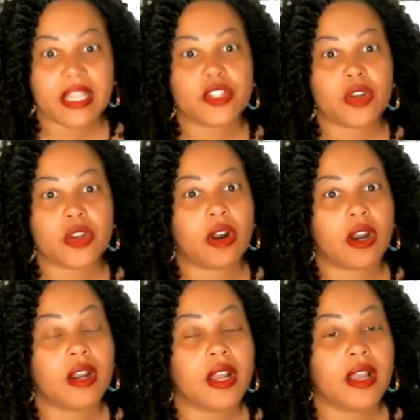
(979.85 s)
These
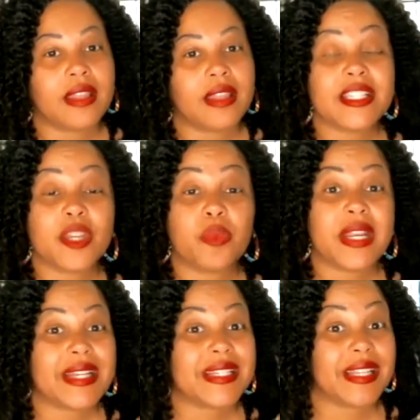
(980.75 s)
are things that we
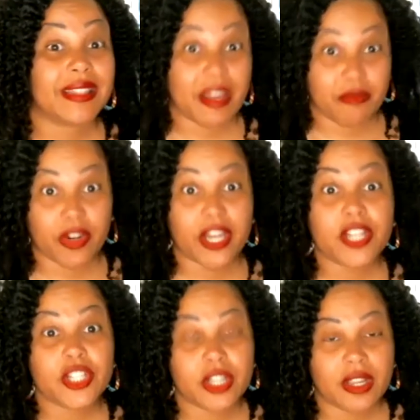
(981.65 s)
need to
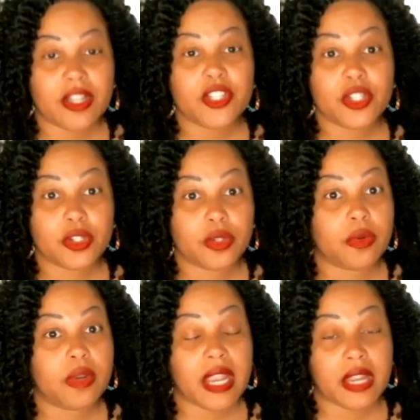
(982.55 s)
leverage
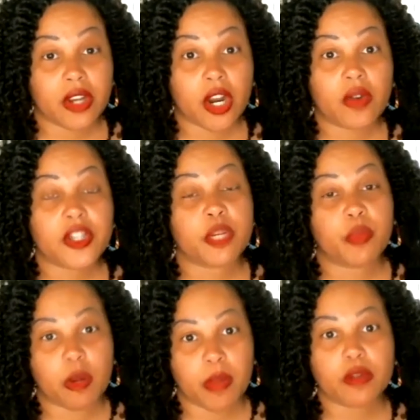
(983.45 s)
to encourage and
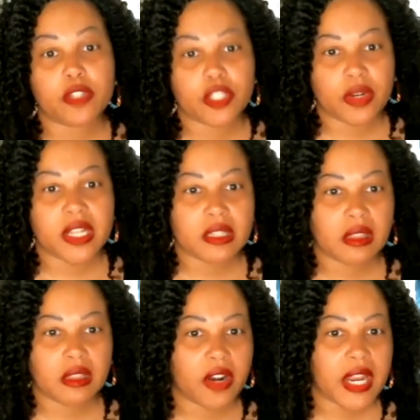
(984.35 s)
promote students'
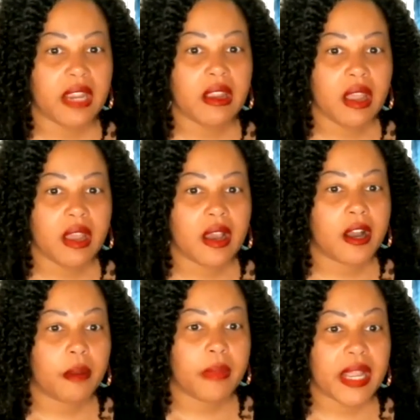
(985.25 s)
learning.
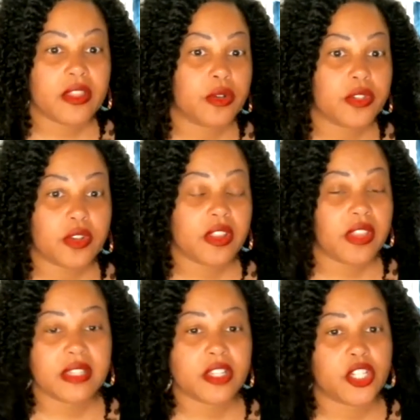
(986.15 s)
And those are the
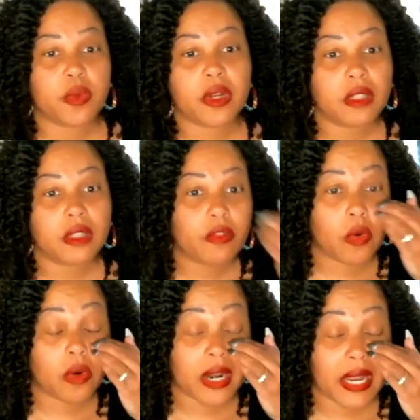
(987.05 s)
things that you want to look
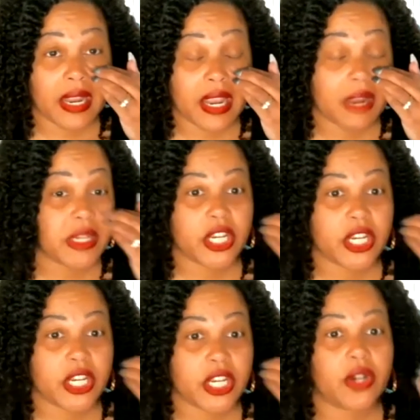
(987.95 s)
for in
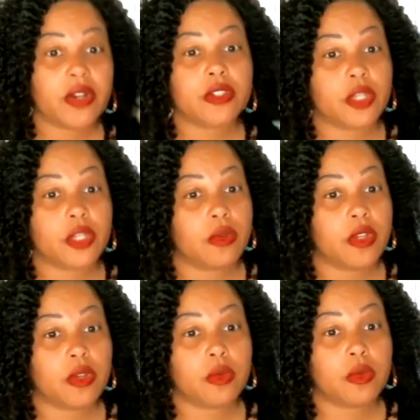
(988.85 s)
materials.
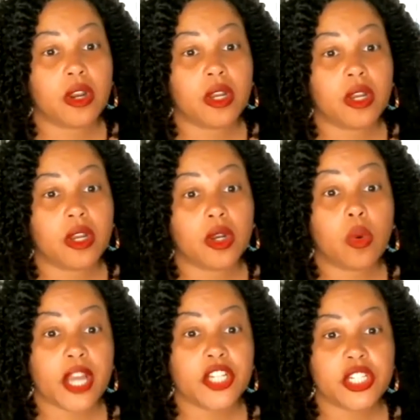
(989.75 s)
You want to
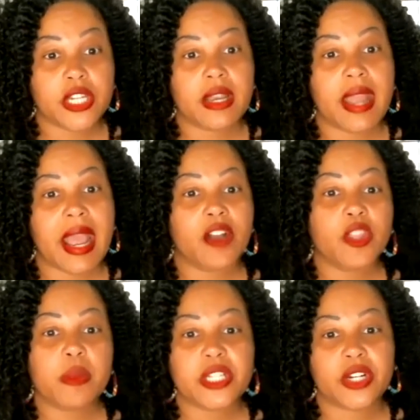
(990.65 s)
question how
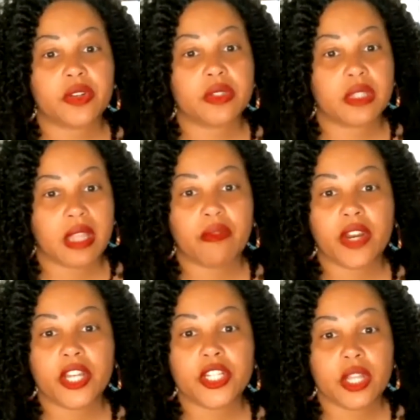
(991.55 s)
the materials
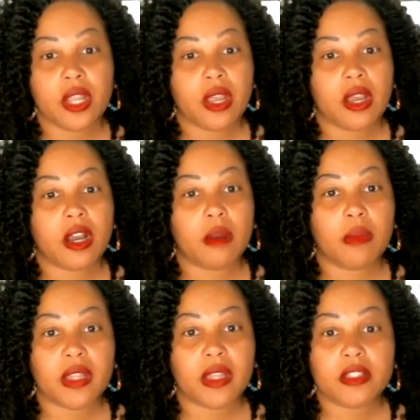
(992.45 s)
leverage
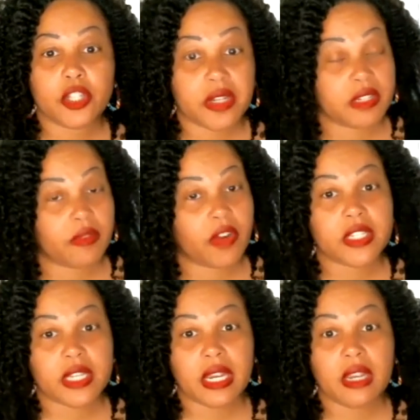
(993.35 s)
students'
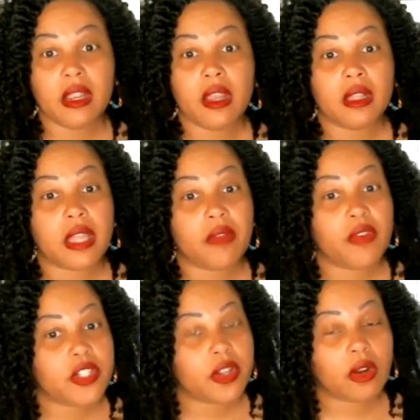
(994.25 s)
diversity, leverage
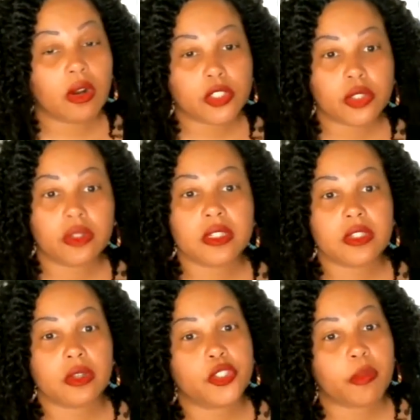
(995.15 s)
their cultural and
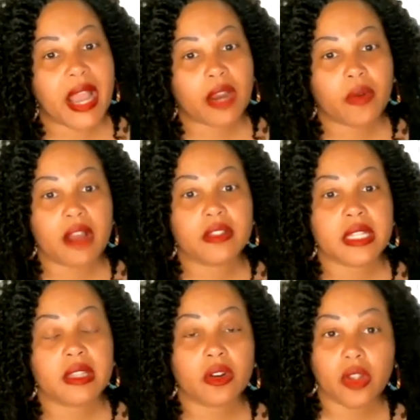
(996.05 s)
social backgrounds in
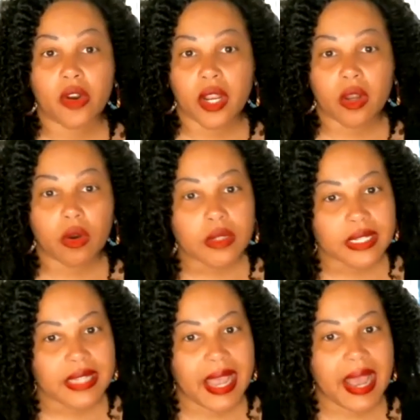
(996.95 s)
their learning goals
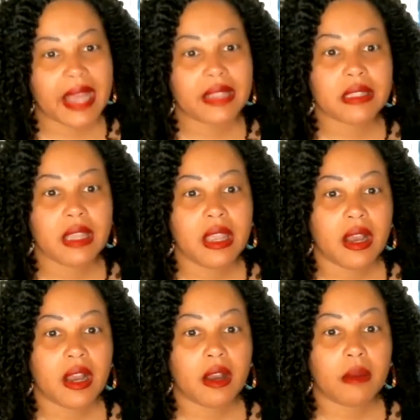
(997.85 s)
and tasks.
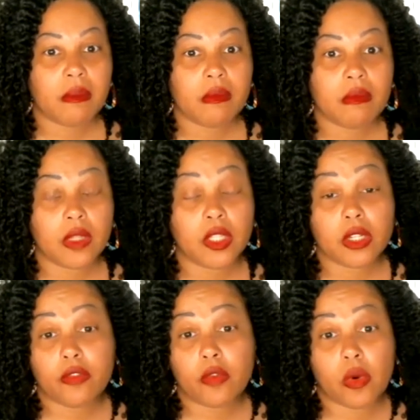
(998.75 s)

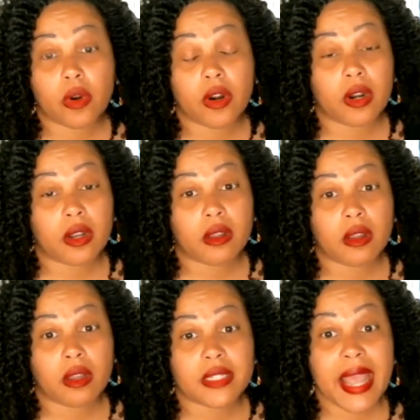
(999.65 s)
Look for
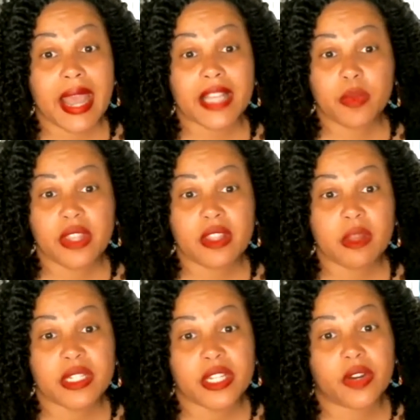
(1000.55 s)
tasks within the
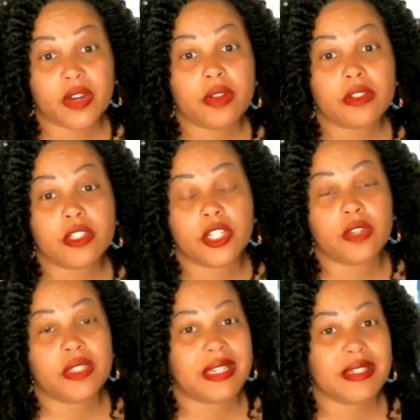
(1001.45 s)
materials. Do you
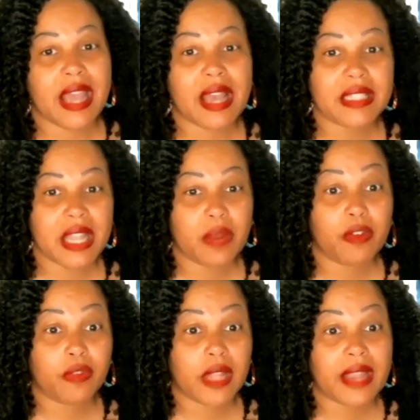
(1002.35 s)
see tasks that
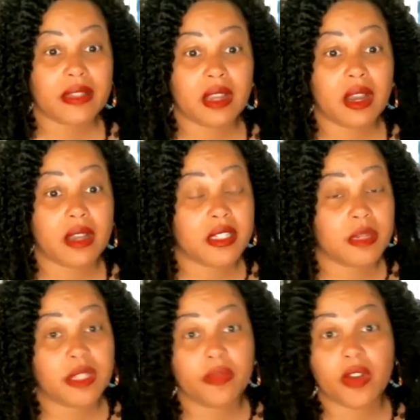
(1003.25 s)
reflect
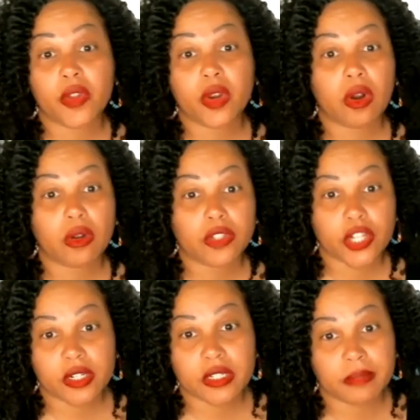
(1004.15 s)
customs of other
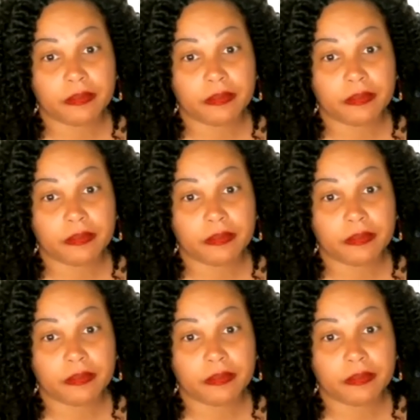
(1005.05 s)
cultures?